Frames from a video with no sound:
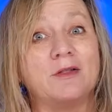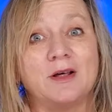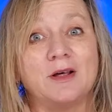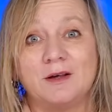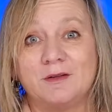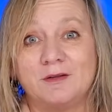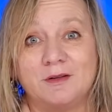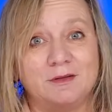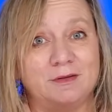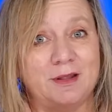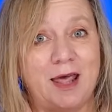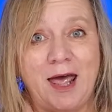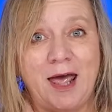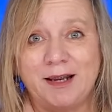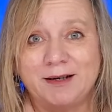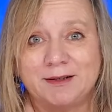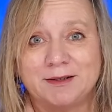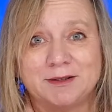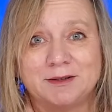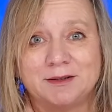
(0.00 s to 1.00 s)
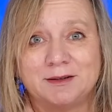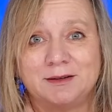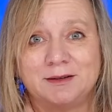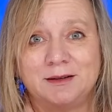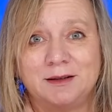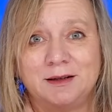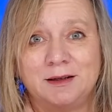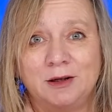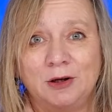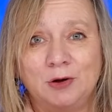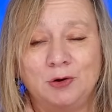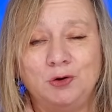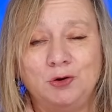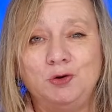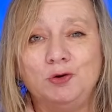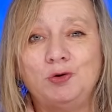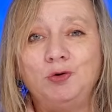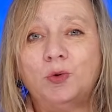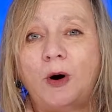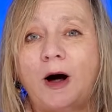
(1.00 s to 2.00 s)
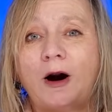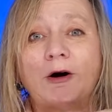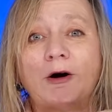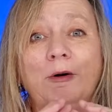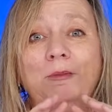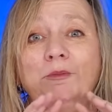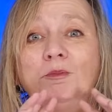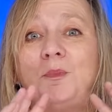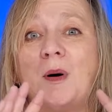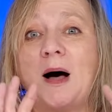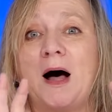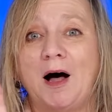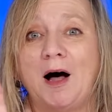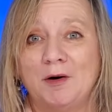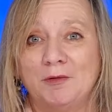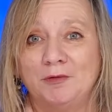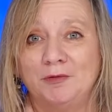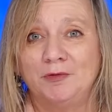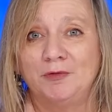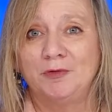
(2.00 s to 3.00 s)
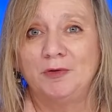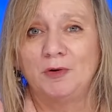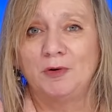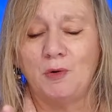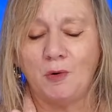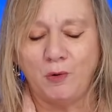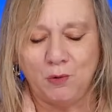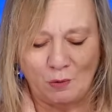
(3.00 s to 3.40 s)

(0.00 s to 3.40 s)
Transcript: other than that you are above